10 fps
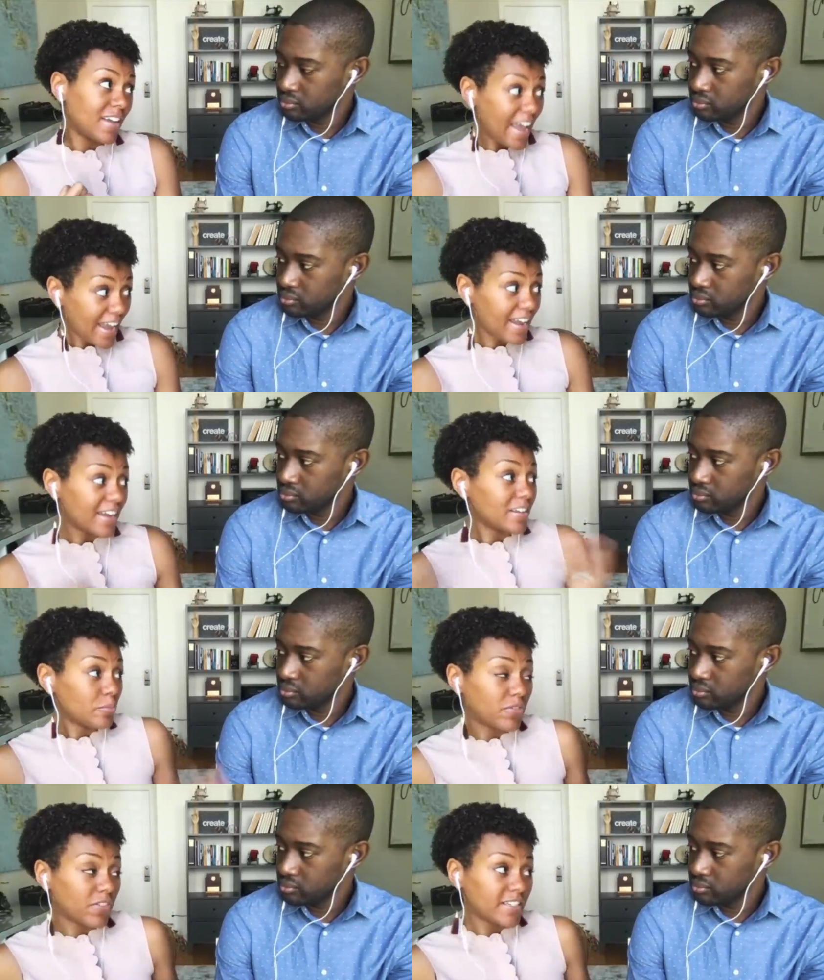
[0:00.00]
Speaker 1: and it
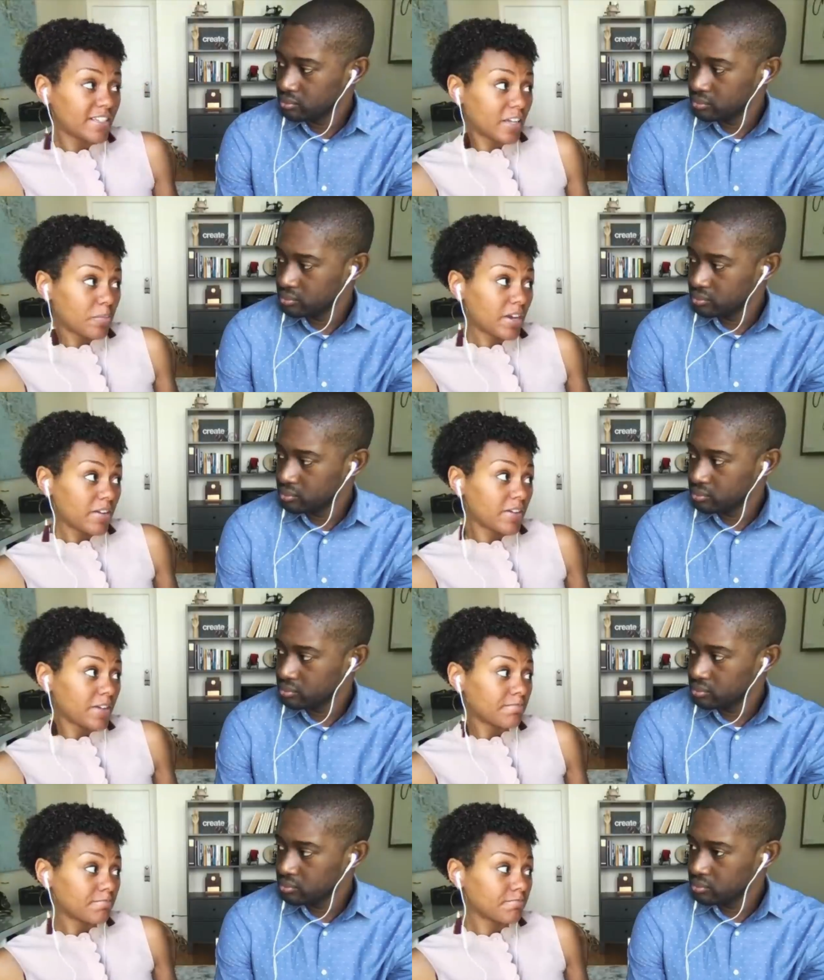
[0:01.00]
provides a death benefit.
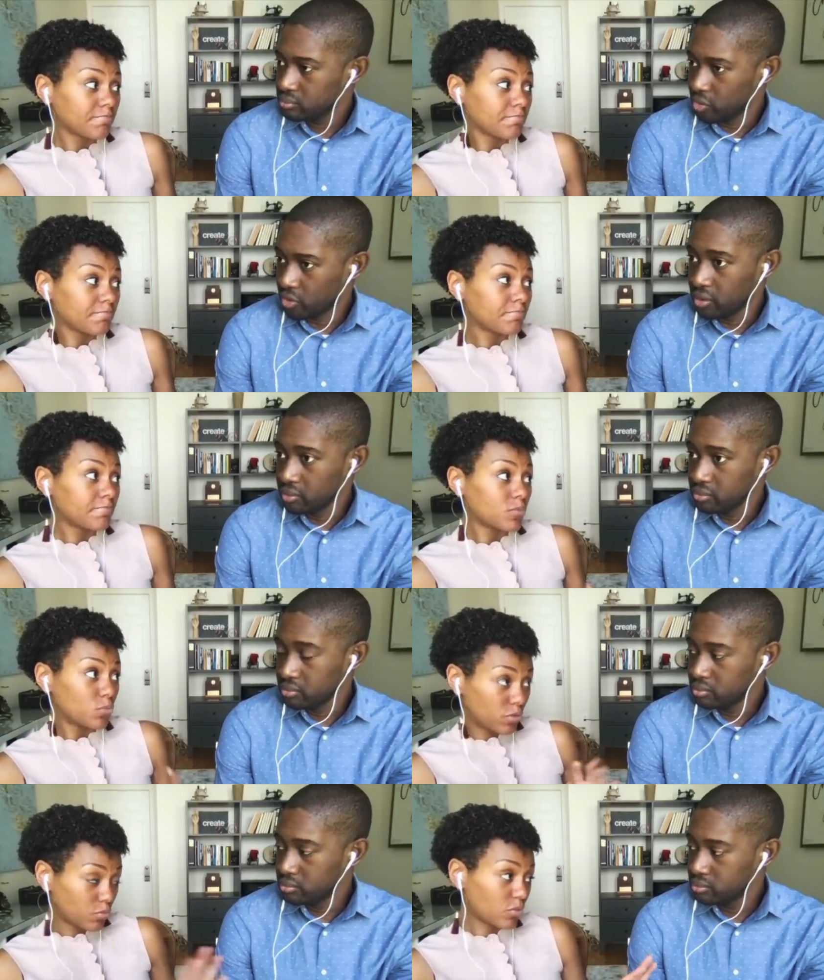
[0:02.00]
Okay.
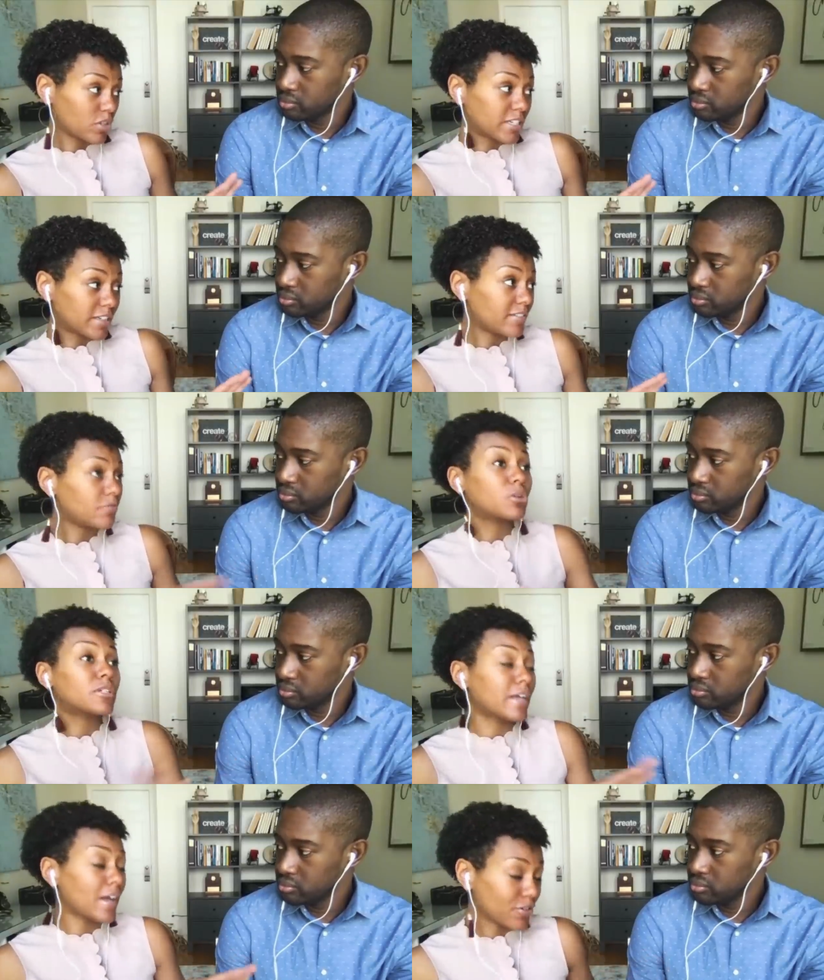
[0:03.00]
We're, we're, we're
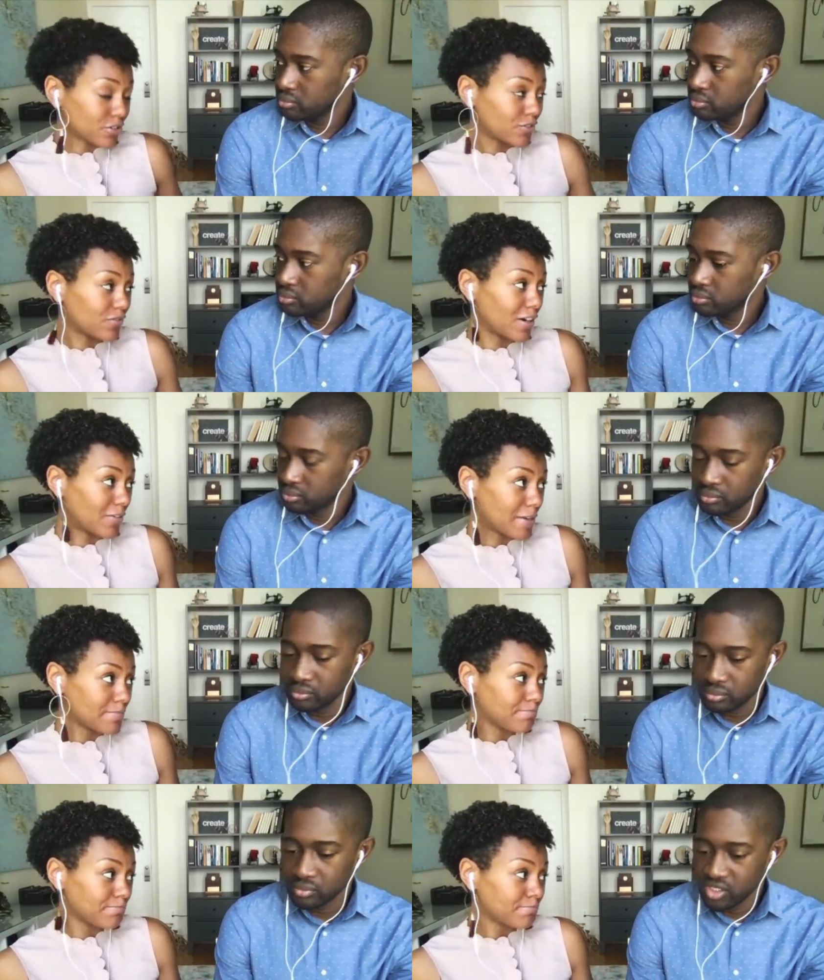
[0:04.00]
together so far, right?
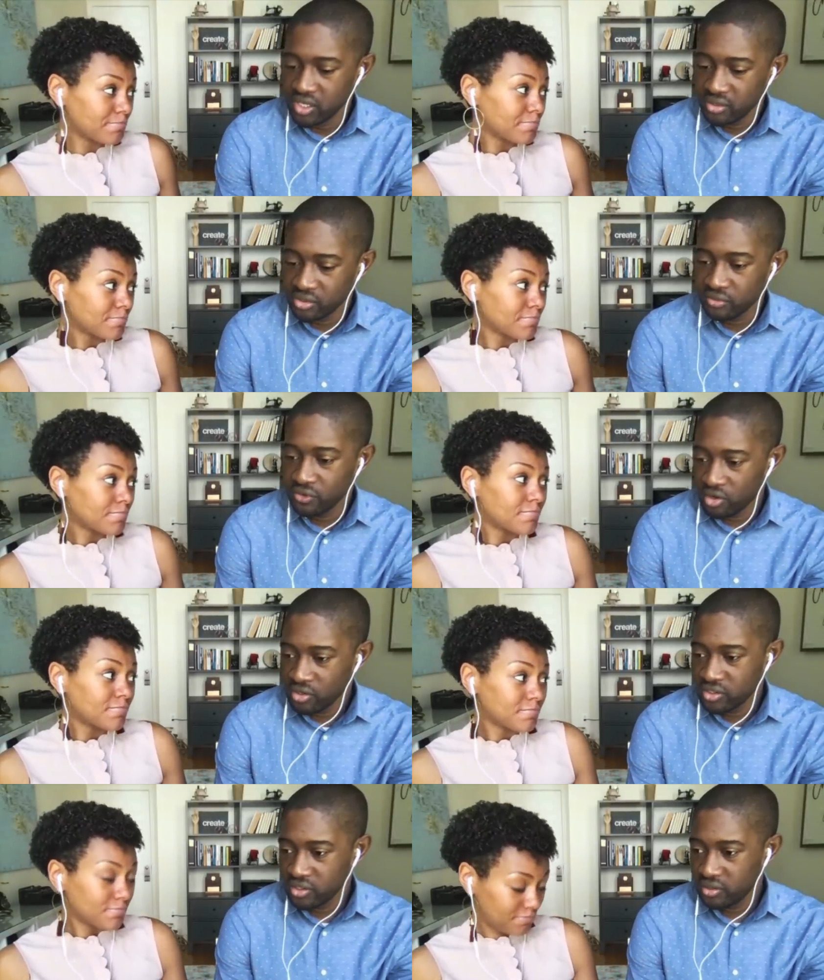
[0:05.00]
Speaker 2: Together so far.
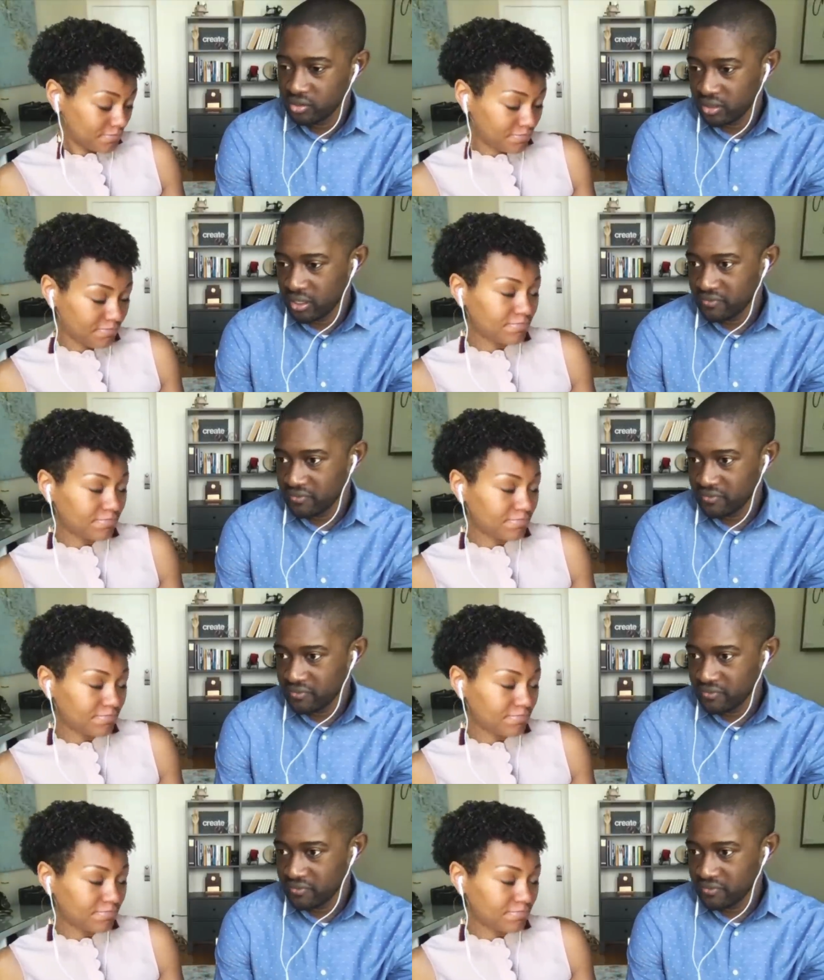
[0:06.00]
So life